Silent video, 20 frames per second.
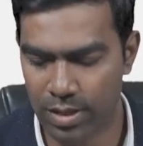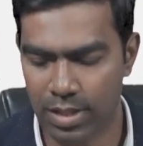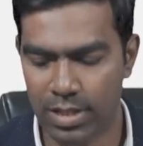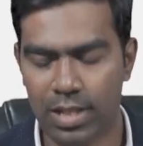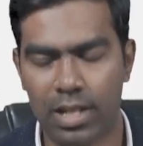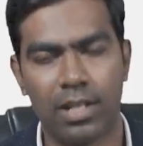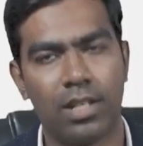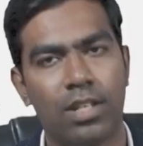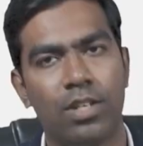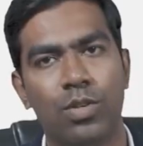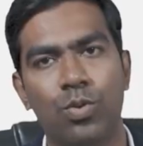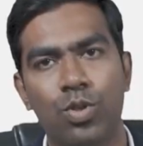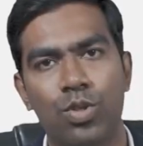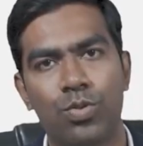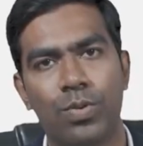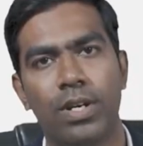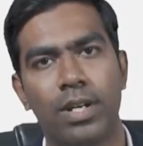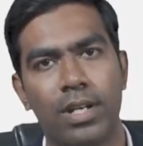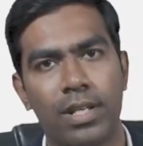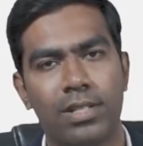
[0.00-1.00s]
These are the
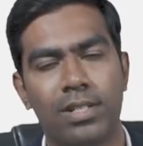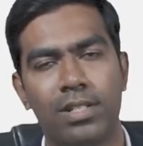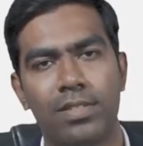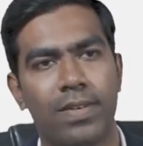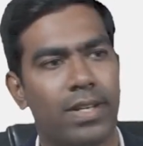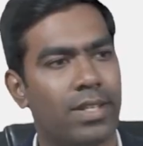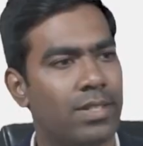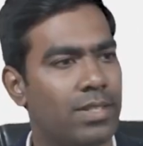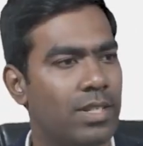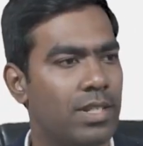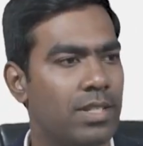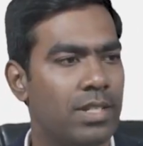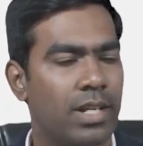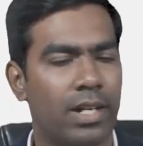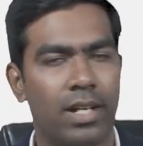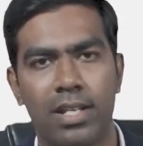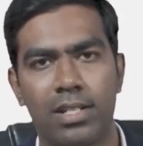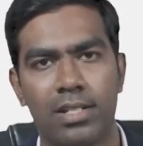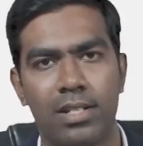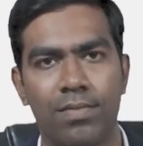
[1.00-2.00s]
usual reasons where you see
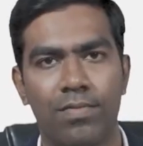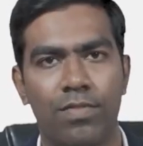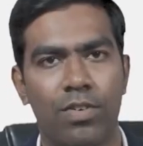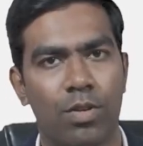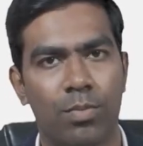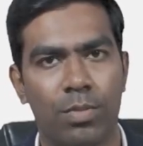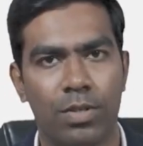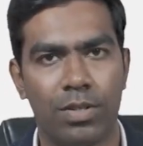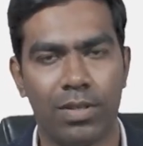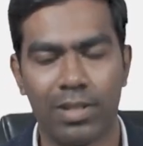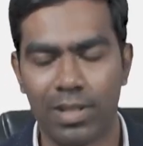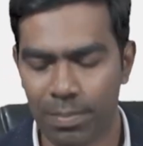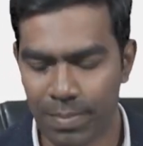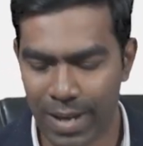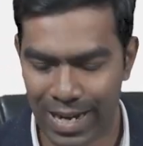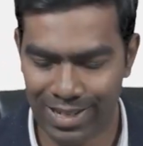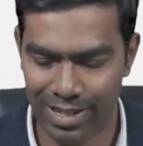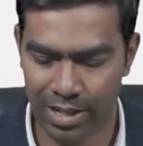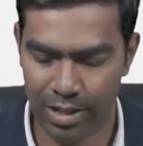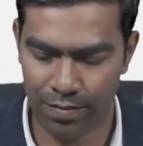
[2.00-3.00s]
generalized lymphadenopathy with a
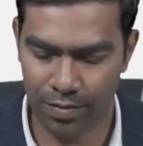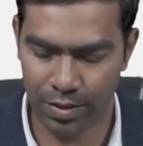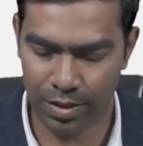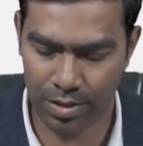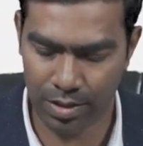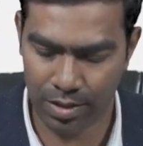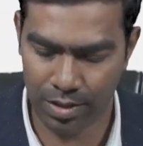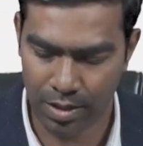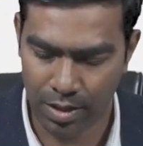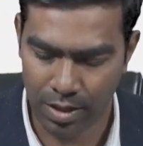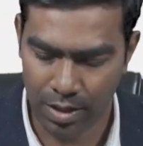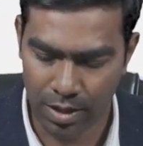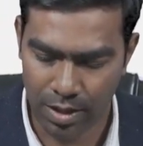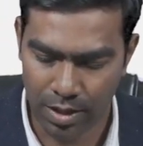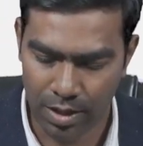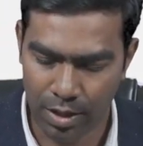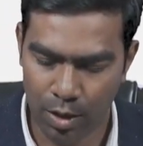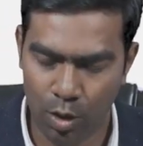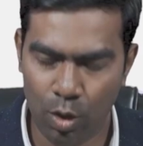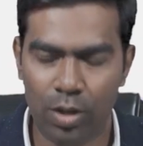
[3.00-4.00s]
bacterial infection.
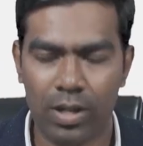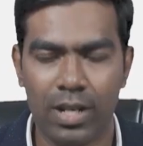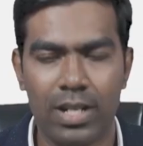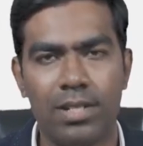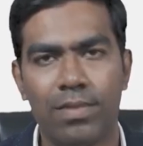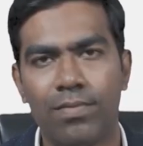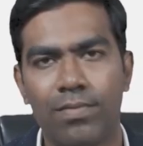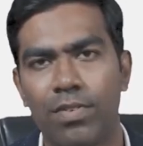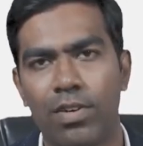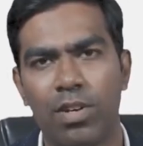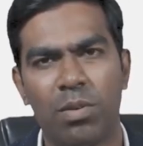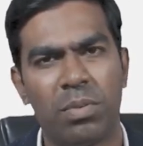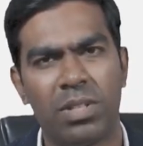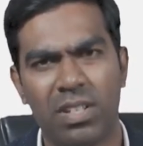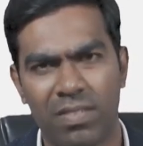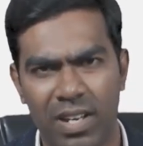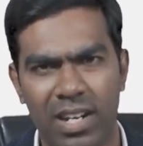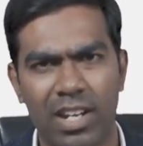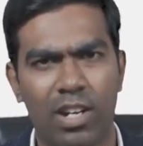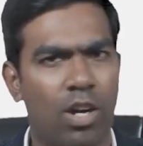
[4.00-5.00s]
Localized lymphadenopathy
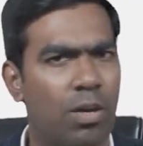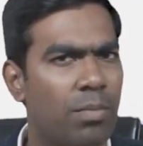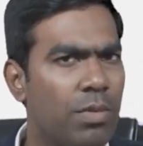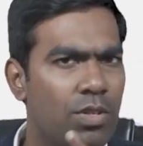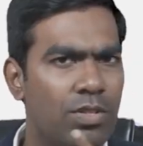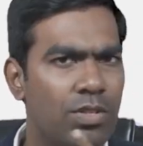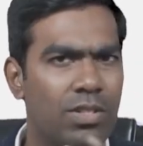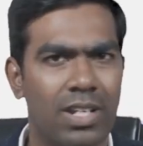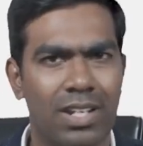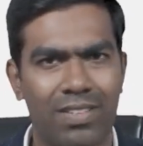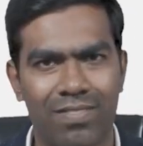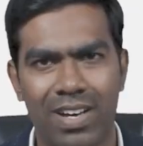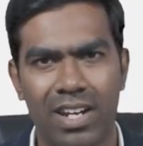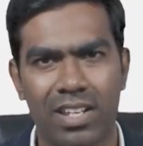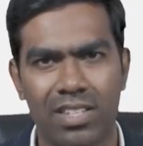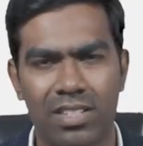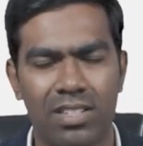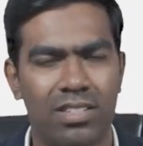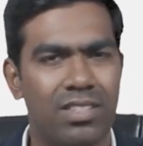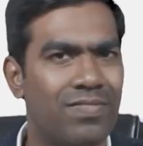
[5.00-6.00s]
very commonly you see in
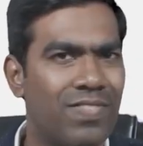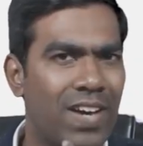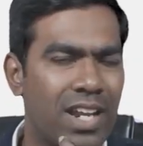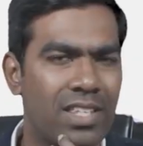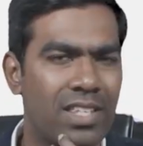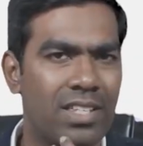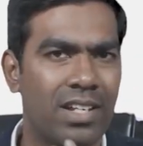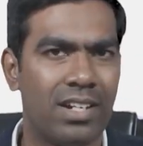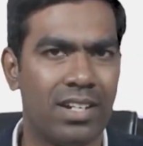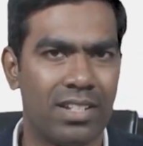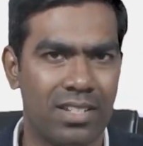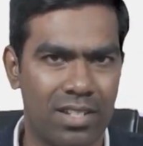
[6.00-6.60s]
pharyngitis, pharyngitis,